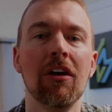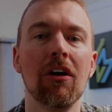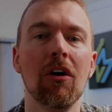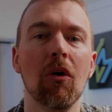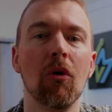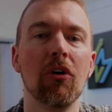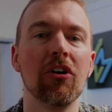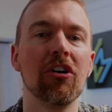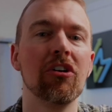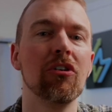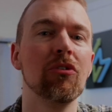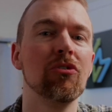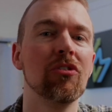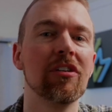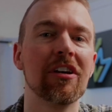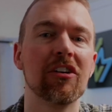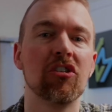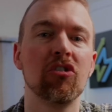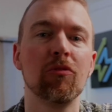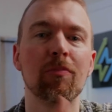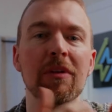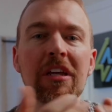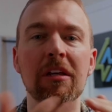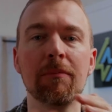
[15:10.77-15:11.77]
or you're using a
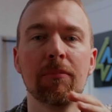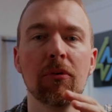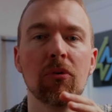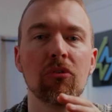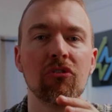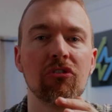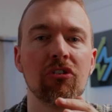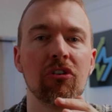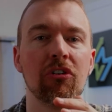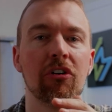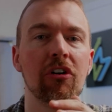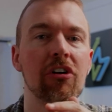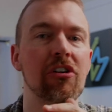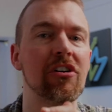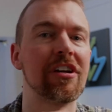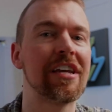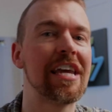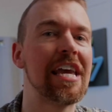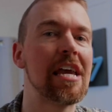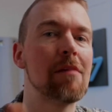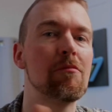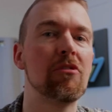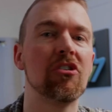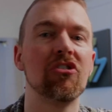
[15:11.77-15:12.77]
speed booster, or your
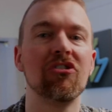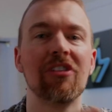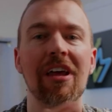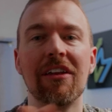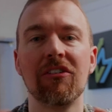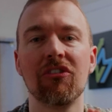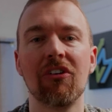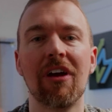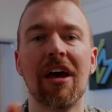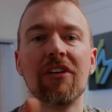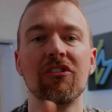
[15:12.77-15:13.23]
camera sensor